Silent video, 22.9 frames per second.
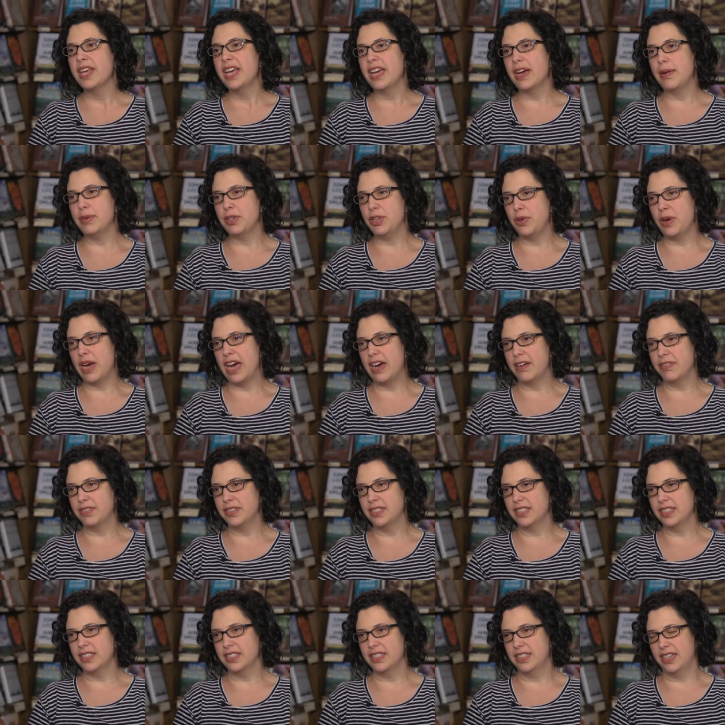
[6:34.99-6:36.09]
I mean, you have
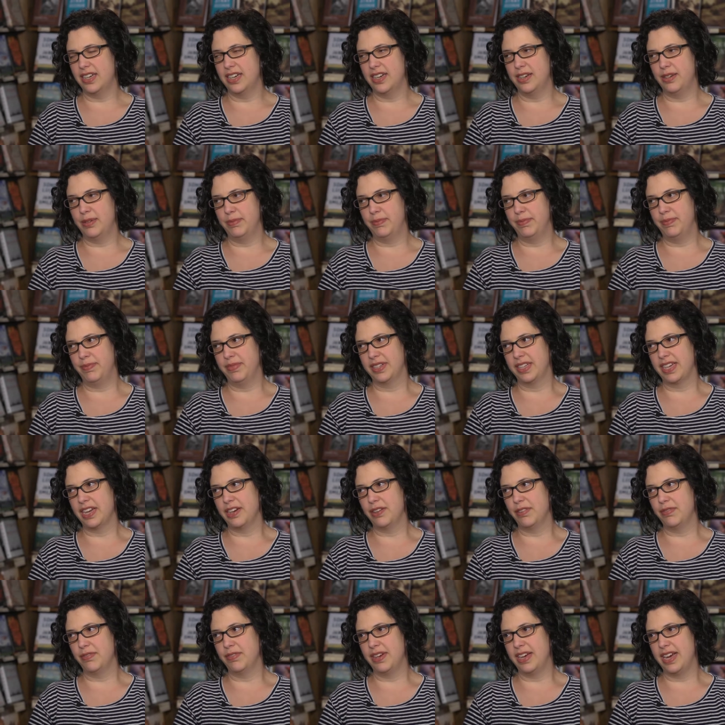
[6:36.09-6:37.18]
to kind
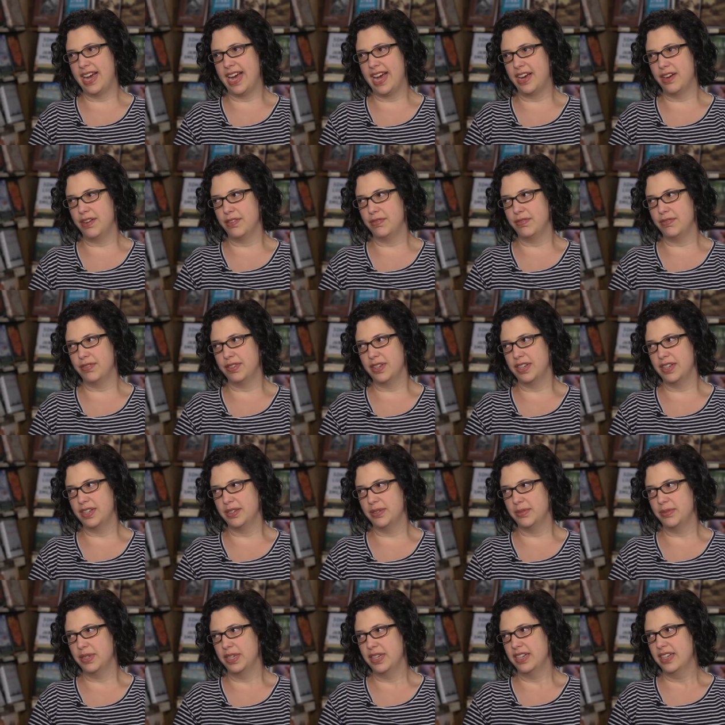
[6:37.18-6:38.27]
of
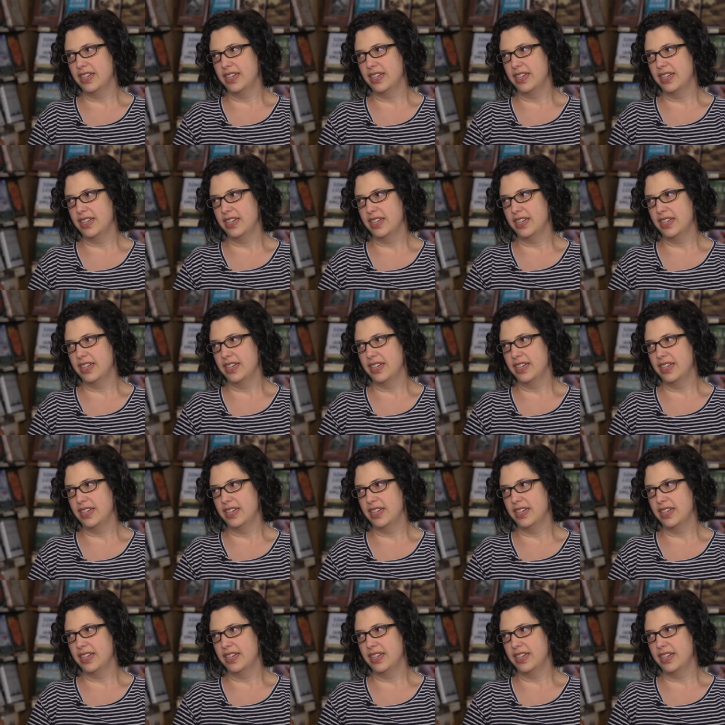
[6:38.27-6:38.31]
have